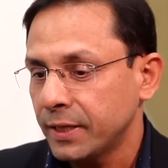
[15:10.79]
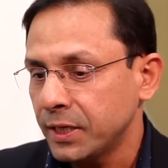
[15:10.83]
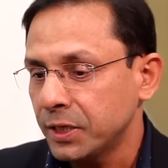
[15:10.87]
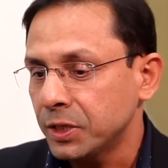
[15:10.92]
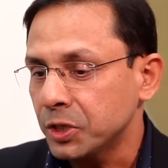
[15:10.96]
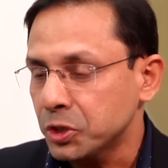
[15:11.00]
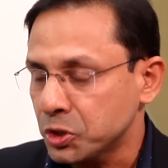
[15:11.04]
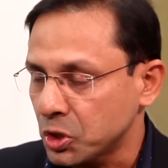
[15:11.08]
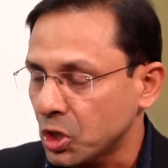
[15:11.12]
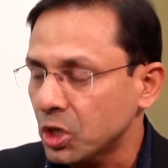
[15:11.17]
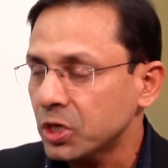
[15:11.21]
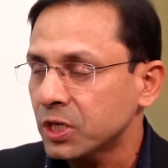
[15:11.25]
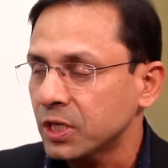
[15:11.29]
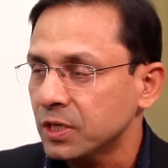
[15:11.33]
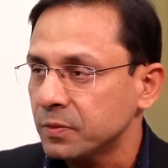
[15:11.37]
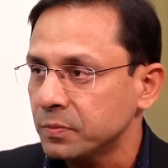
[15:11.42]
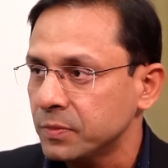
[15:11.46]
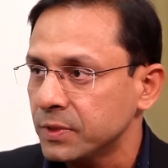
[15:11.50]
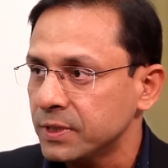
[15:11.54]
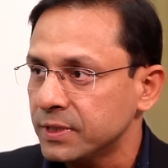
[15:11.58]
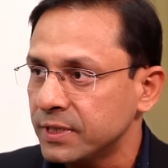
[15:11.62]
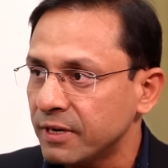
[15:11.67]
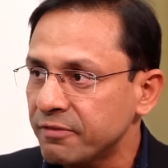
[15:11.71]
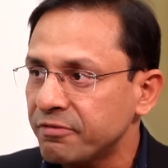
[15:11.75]
I think in the short
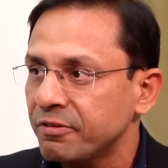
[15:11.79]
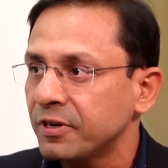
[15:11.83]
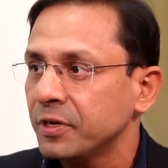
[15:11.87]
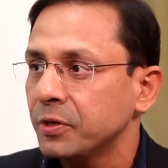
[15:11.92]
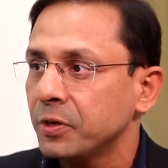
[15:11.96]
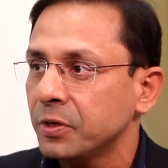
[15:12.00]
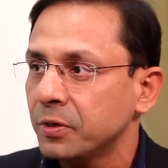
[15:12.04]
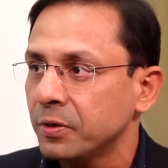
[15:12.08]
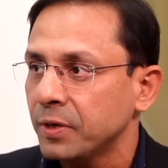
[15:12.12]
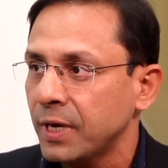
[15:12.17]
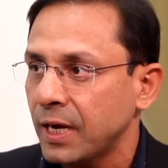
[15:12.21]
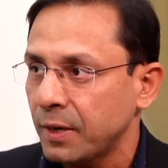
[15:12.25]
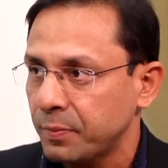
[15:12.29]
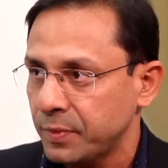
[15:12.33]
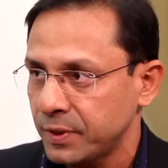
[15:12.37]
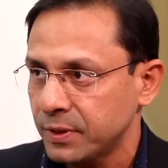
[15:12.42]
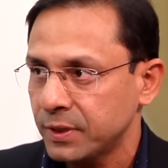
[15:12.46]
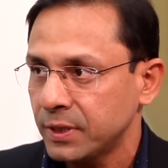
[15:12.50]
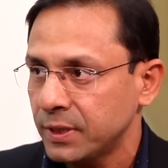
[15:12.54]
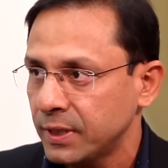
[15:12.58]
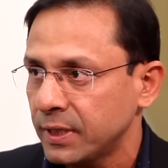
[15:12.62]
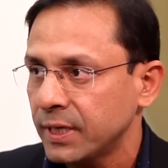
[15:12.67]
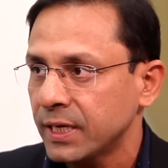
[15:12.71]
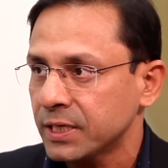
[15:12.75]
term is definitely going to
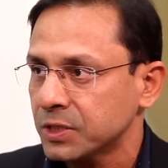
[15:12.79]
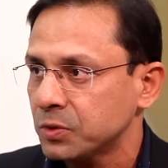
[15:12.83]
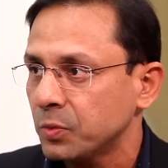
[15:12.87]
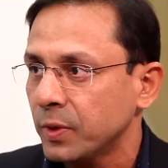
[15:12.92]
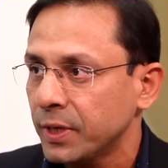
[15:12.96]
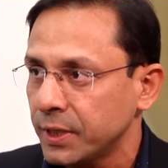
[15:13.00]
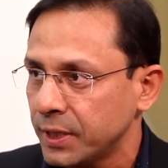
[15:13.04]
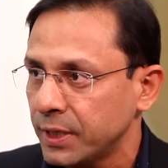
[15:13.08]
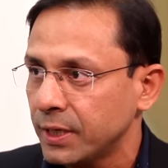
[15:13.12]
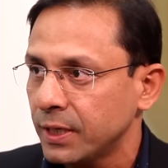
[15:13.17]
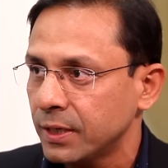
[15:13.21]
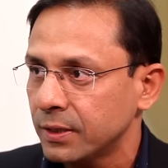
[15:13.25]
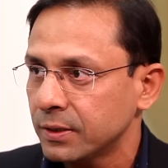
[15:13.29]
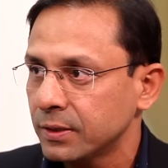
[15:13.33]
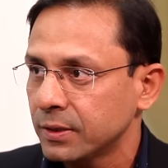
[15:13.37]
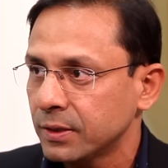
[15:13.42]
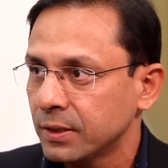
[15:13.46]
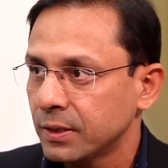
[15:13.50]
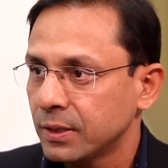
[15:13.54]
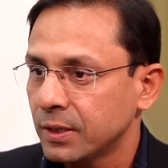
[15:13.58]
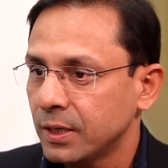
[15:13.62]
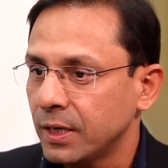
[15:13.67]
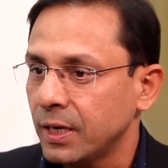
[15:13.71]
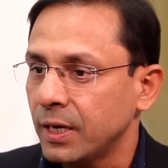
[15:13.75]
happen in the next one year.
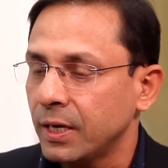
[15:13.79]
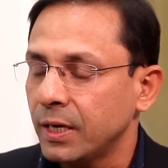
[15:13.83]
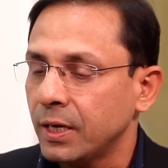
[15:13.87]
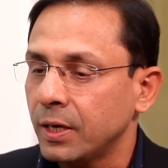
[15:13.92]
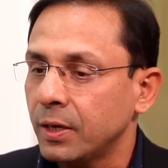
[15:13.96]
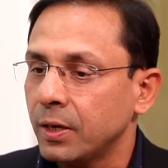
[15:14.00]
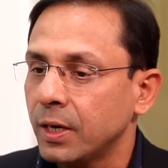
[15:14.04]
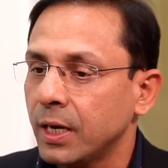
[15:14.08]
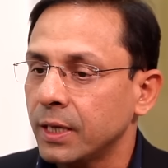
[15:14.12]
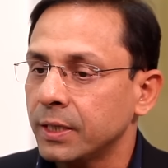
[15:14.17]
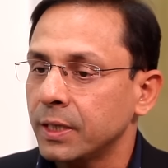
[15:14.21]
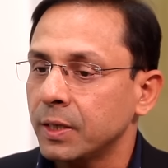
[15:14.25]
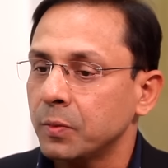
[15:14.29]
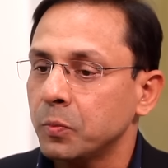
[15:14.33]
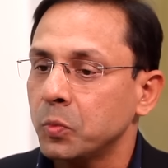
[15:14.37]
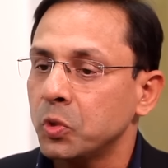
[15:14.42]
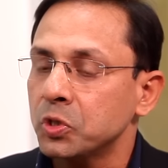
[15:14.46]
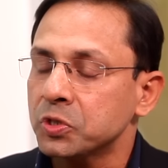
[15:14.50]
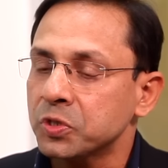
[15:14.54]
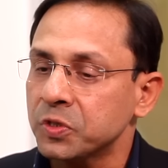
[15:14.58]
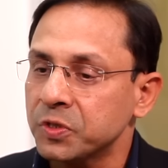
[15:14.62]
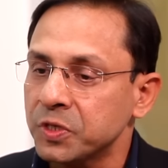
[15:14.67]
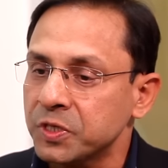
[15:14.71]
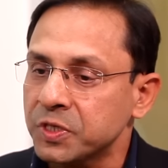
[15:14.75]
And I think
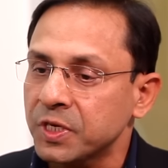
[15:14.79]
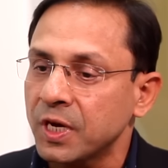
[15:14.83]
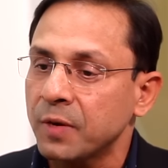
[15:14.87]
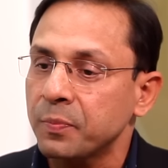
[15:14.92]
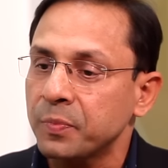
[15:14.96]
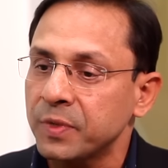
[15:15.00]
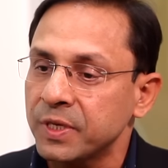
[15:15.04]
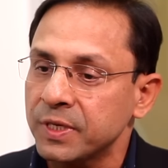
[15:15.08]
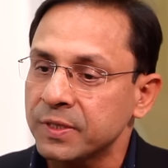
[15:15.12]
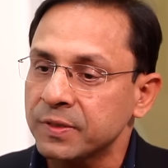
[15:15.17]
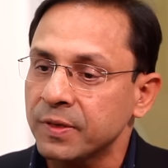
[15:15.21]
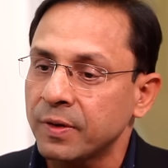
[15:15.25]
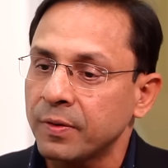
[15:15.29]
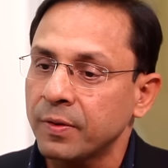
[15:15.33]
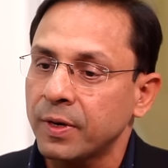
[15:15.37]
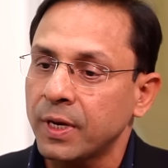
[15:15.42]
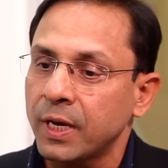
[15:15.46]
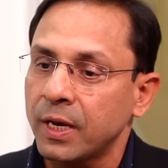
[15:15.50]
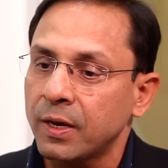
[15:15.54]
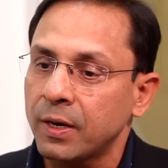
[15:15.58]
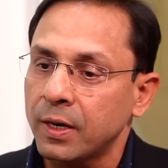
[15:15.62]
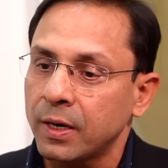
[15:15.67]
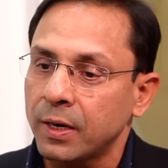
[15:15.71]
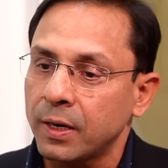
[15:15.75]
most of these companies
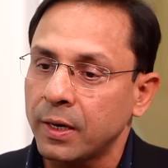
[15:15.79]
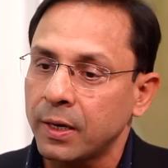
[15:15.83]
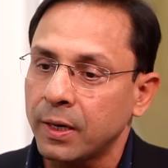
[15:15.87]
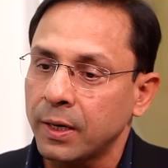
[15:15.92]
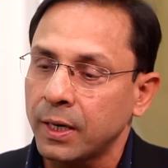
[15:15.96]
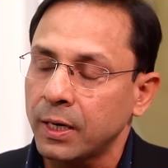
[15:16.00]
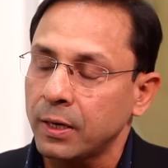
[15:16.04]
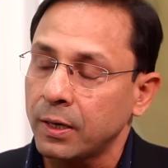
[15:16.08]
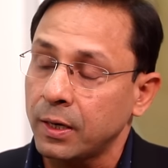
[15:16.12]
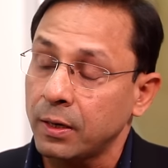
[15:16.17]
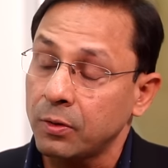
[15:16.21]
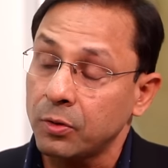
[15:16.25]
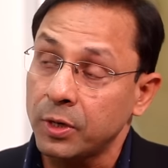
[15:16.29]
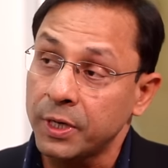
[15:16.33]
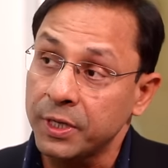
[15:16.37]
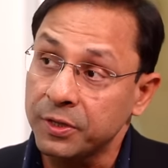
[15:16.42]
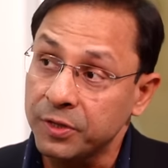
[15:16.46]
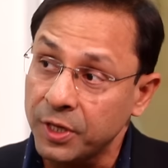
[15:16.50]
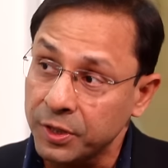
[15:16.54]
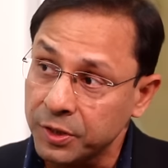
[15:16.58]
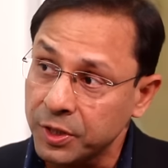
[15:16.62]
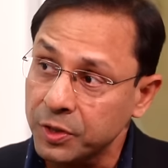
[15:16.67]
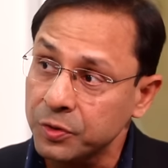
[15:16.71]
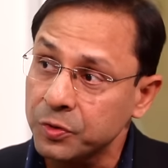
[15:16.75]
are, are
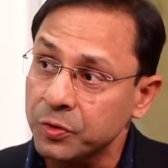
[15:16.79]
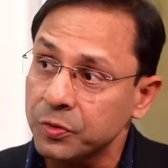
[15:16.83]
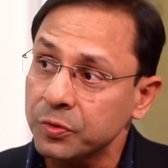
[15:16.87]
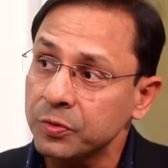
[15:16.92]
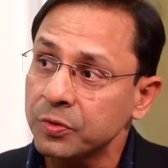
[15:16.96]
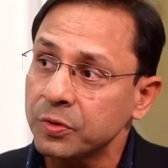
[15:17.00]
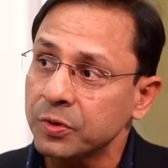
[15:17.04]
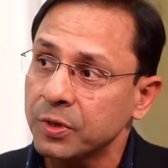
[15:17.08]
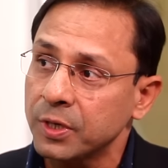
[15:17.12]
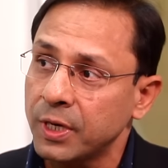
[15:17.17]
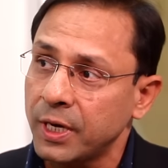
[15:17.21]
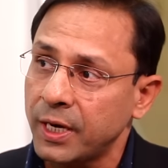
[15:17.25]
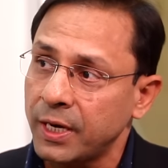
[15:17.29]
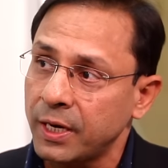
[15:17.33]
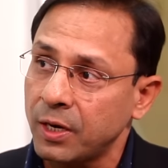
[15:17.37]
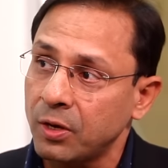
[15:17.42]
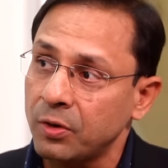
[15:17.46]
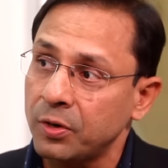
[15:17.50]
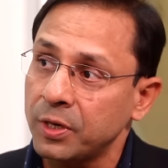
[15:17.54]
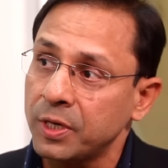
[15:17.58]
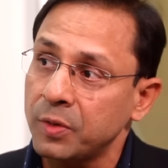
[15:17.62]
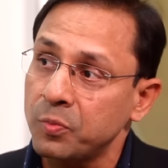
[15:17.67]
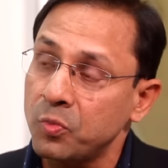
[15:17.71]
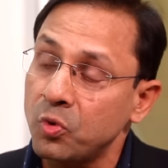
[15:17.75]
already thinking through mm.
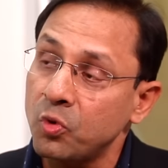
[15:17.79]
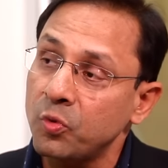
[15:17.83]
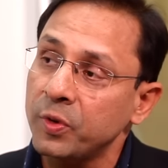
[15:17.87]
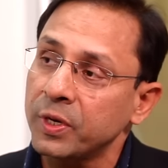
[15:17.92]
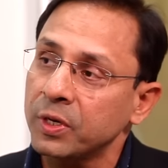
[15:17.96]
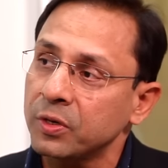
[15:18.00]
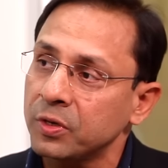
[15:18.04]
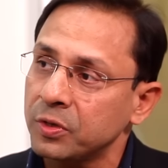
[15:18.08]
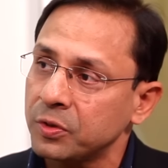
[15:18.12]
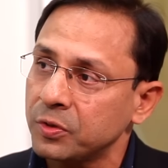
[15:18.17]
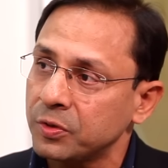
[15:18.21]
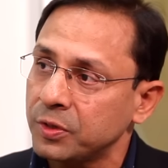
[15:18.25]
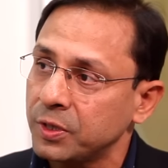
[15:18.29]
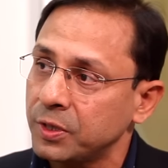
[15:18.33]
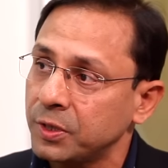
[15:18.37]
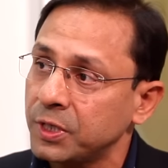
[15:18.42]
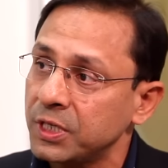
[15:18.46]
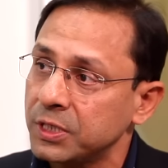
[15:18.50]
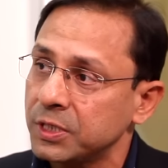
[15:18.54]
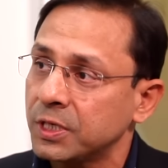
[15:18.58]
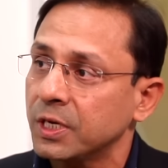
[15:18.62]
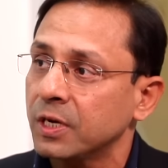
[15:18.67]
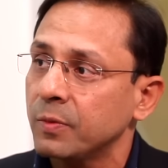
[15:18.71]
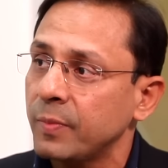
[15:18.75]
and already moving on to the
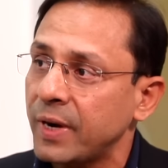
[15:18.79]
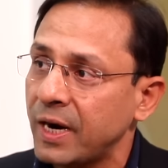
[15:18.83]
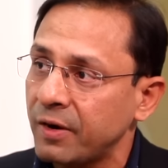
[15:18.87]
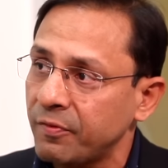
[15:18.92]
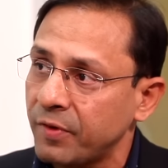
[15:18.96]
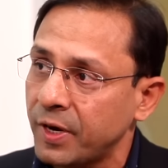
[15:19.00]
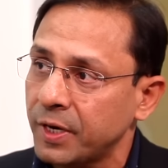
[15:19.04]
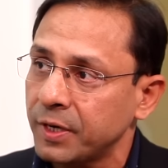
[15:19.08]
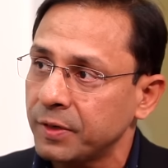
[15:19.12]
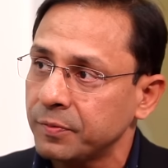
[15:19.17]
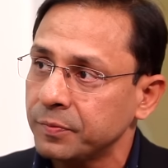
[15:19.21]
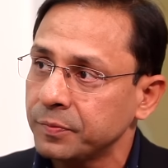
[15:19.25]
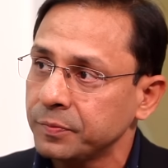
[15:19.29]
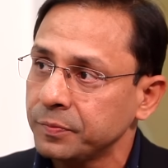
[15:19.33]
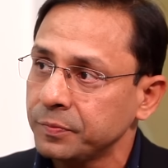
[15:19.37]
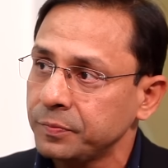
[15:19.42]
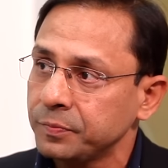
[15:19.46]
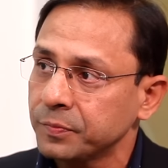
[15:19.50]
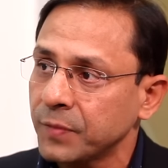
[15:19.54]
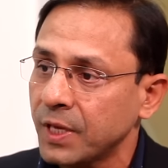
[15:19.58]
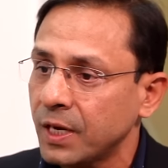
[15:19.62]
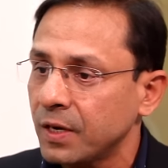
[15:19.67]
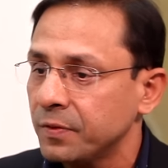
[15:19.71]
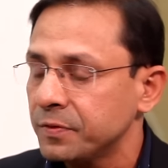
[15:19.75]
digital bandwagon.
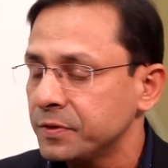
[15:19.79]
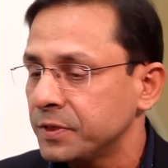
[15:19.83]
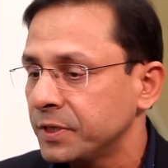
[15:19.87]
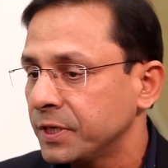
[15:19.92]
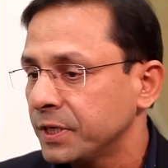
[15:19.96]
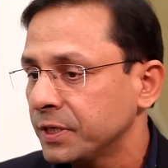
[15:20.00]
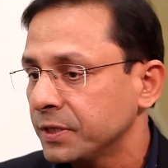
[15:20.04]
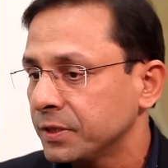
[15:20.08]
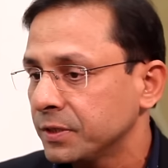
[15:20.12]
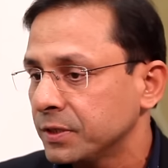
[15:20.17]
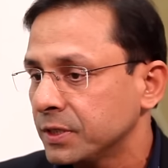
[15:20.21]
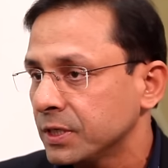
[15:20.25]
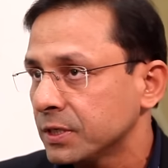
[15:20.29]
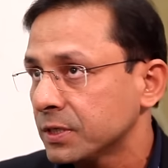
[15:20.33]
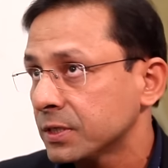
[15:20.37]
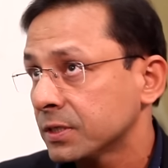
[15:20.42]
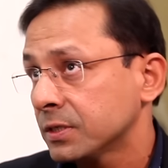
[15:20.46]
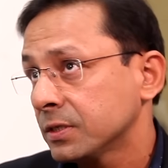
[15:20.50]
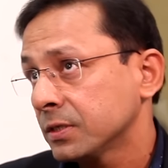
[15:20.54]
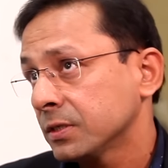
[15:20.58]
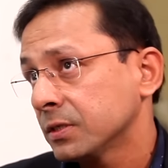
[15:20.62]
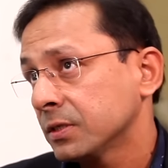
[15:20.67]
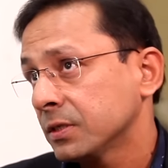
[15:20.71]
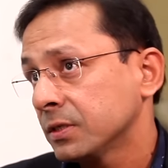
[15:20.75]
Right. I was reading
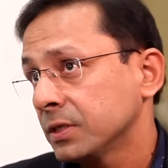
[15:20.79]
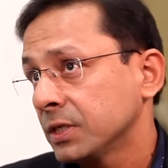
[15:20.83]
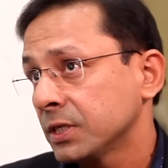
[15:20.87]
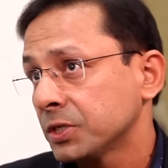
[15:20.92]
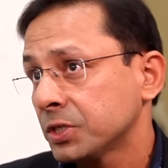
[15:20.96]
just uh,